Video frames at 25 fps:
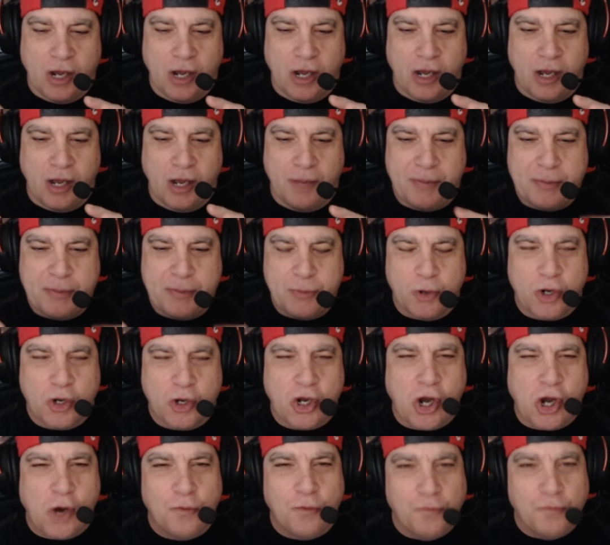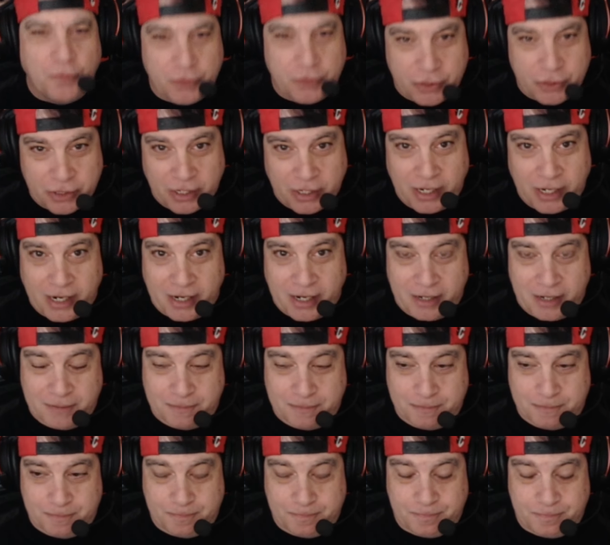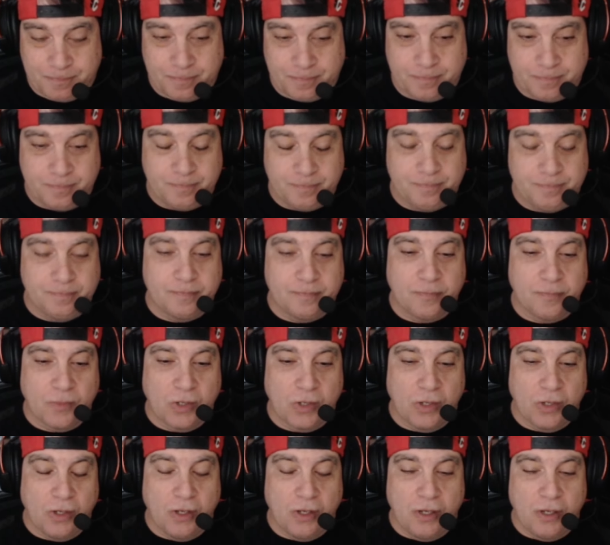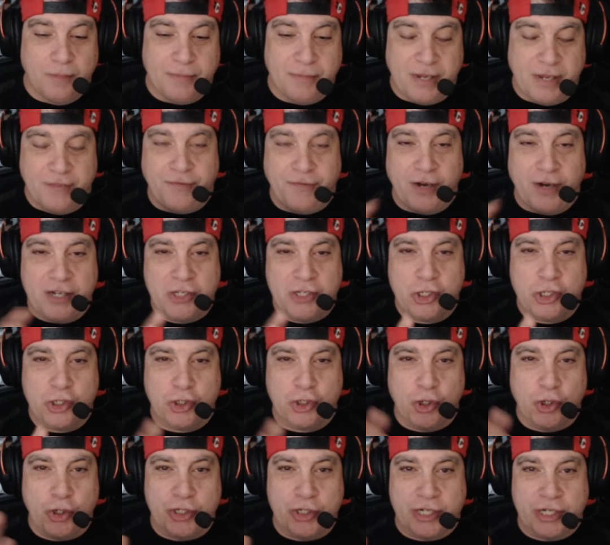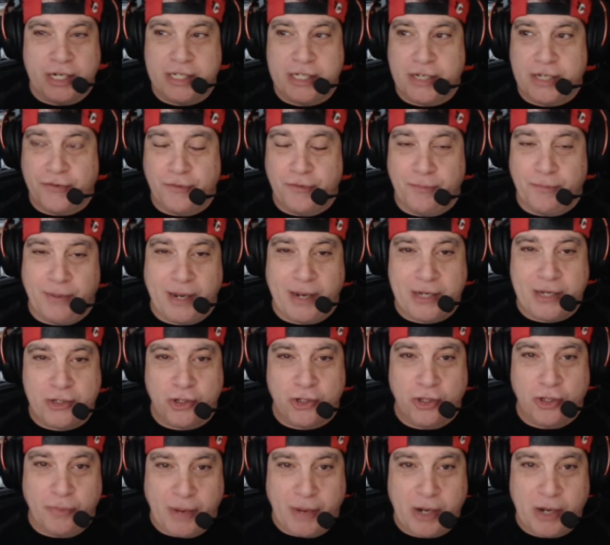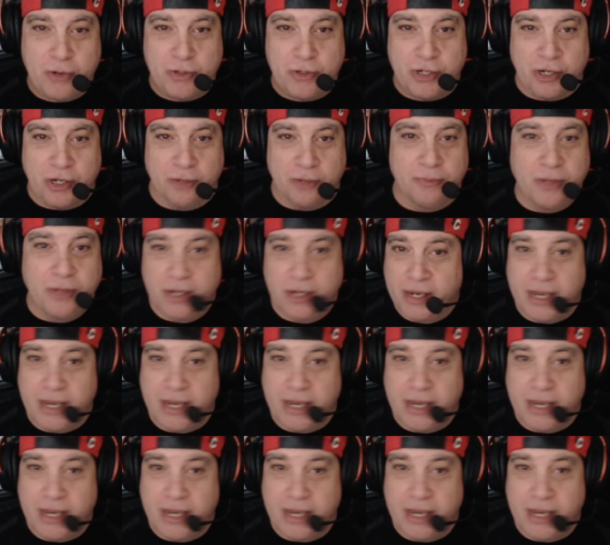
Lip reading: a bit more confidently. But if I stood in a different place on the podium,